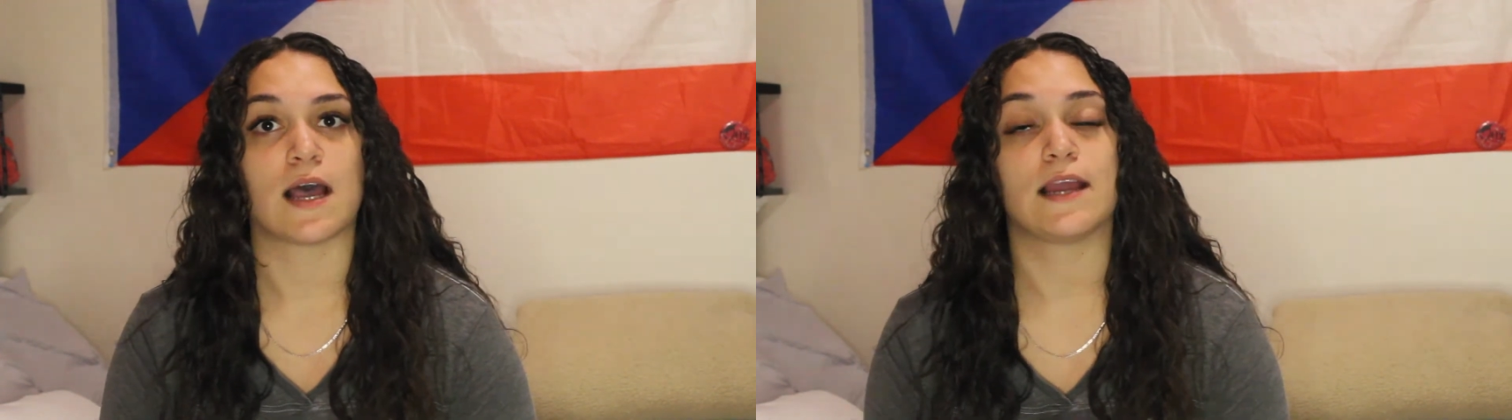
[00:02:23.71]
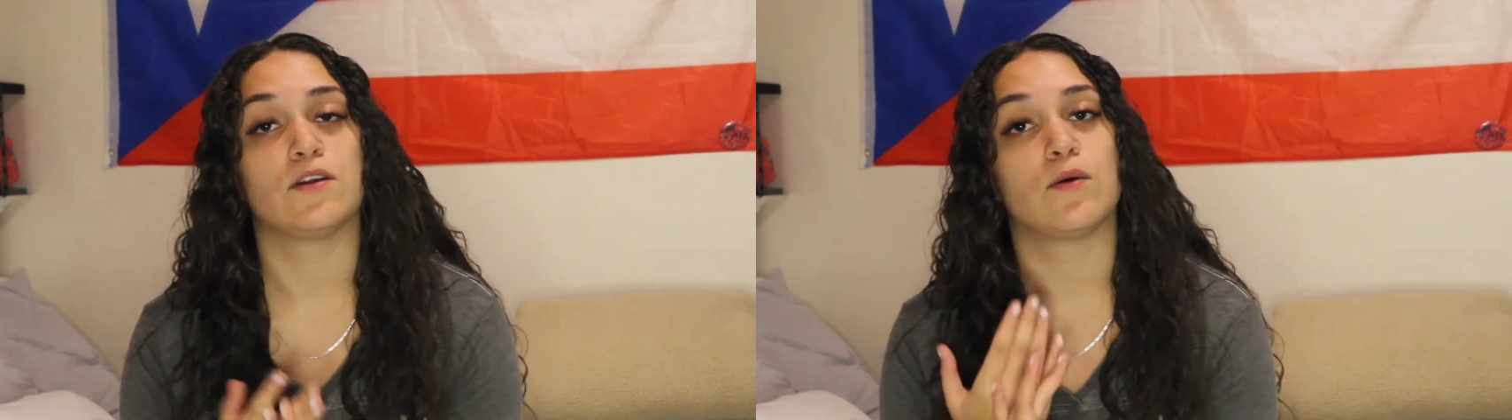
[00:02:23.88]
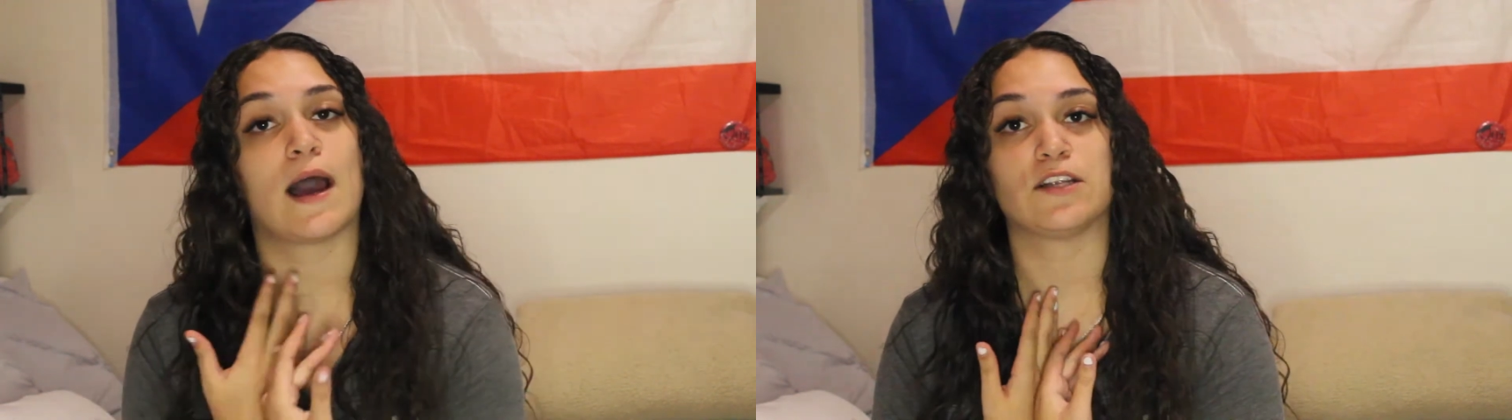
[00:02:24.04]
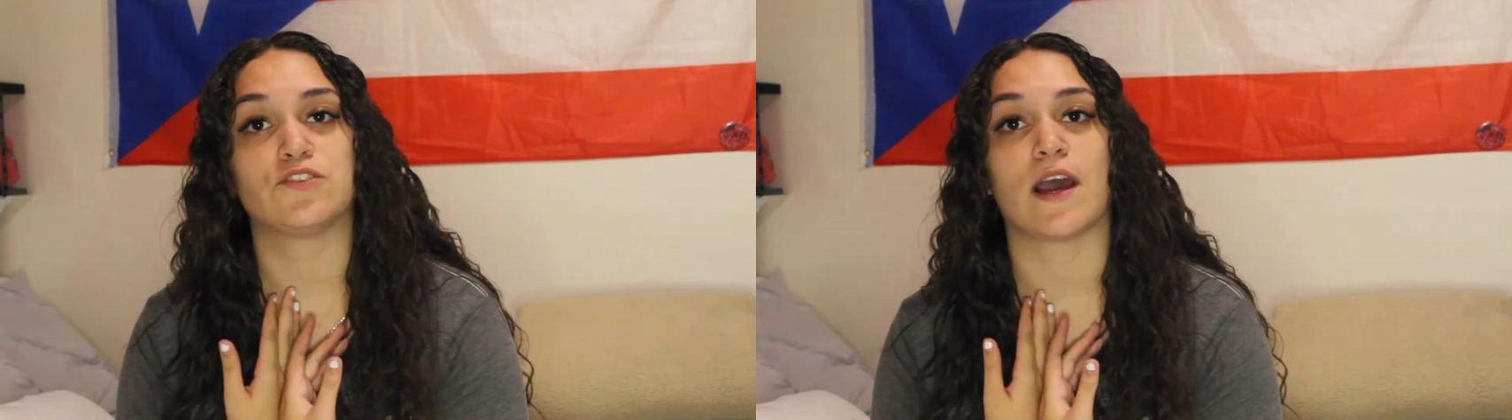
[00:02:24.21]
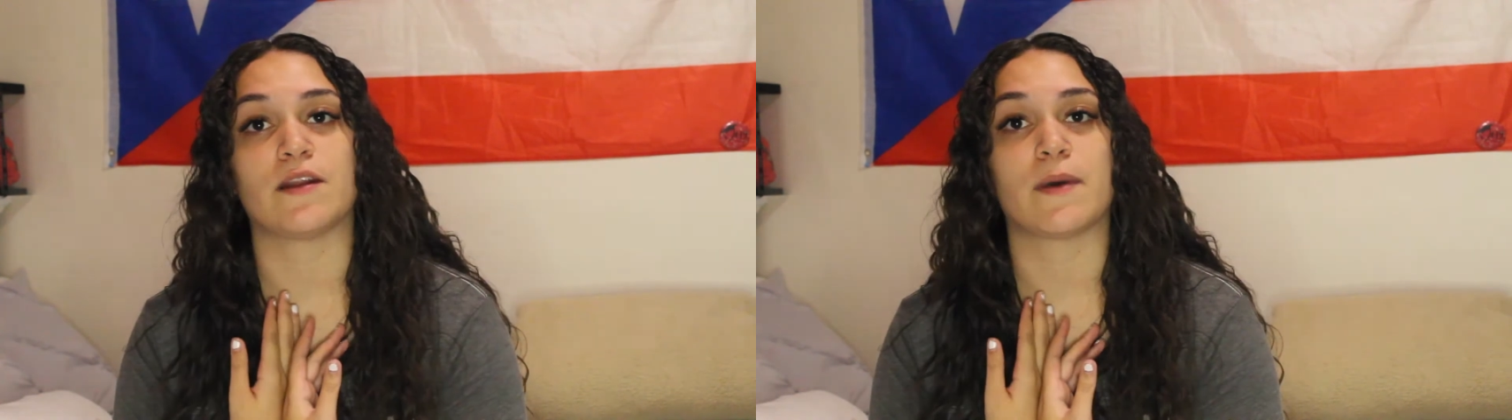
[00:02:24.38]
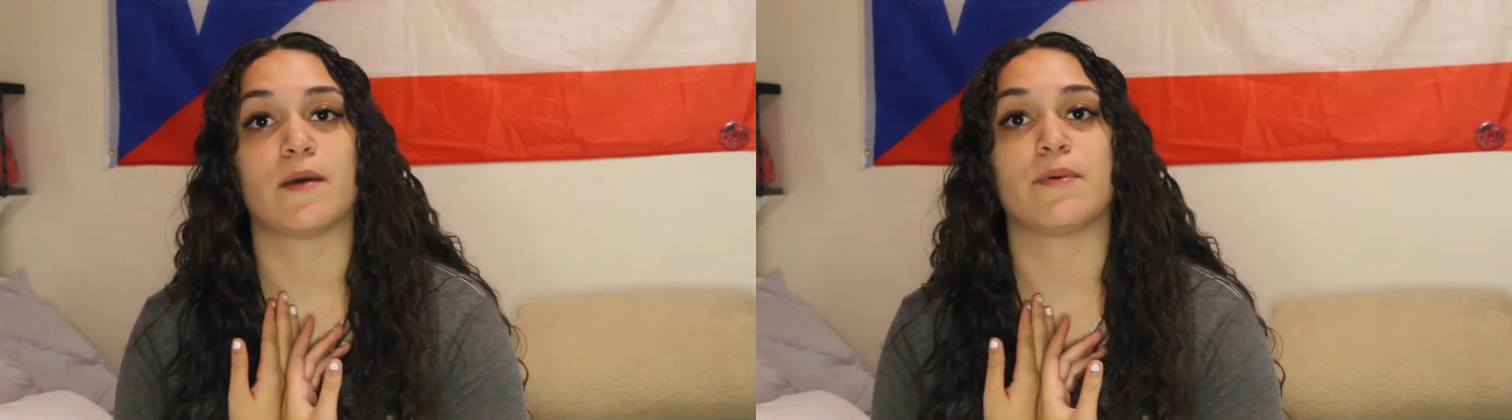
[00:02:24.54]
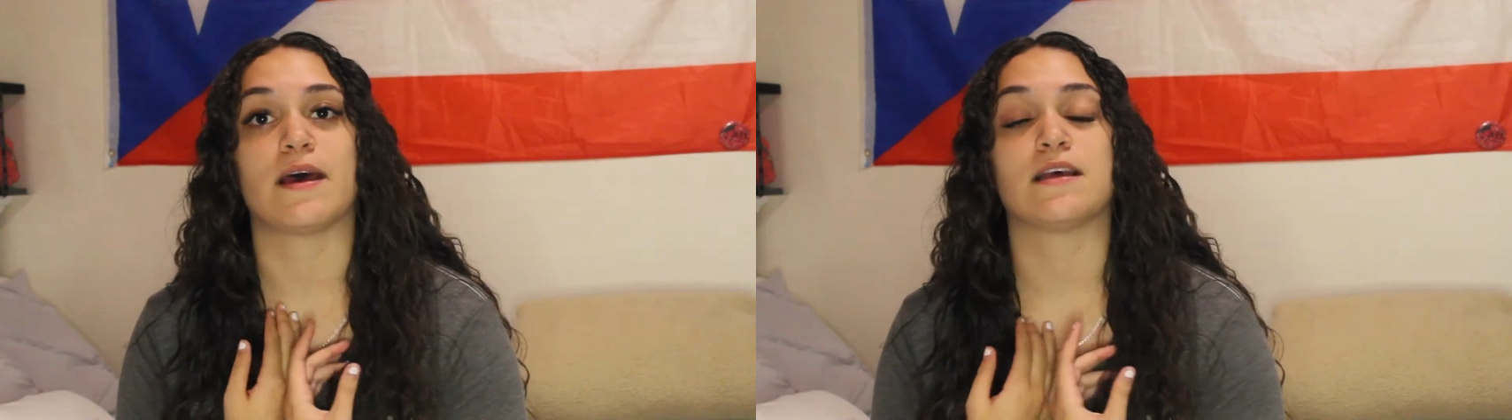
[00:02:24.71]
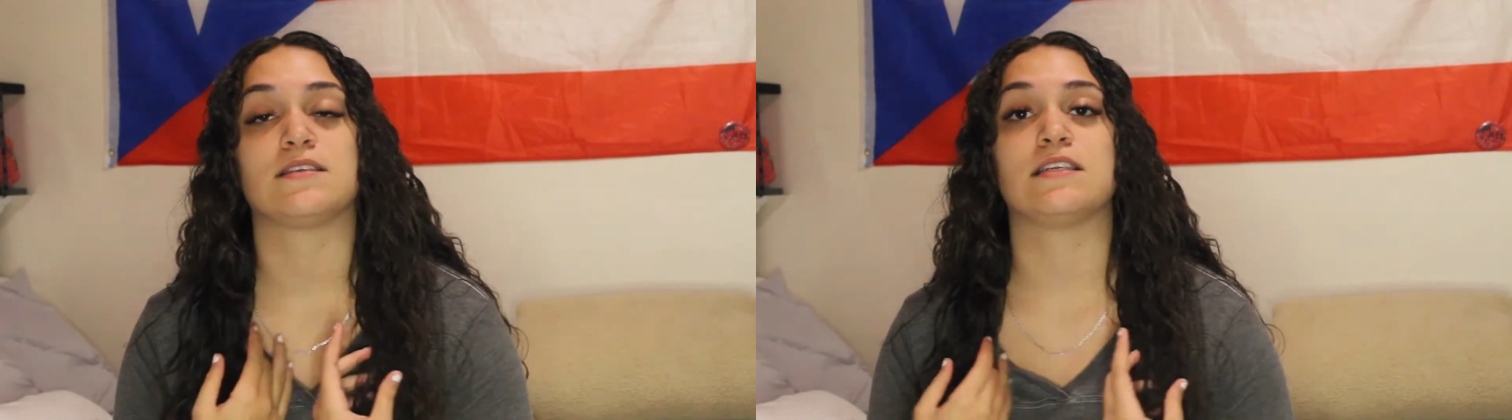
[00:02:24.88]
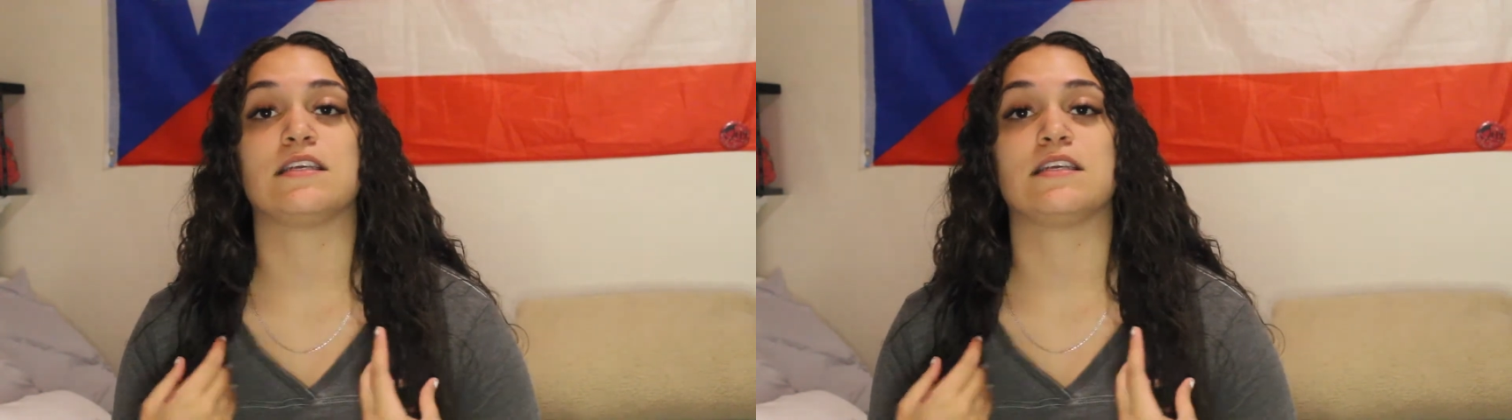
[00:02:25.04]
I know I tried my best,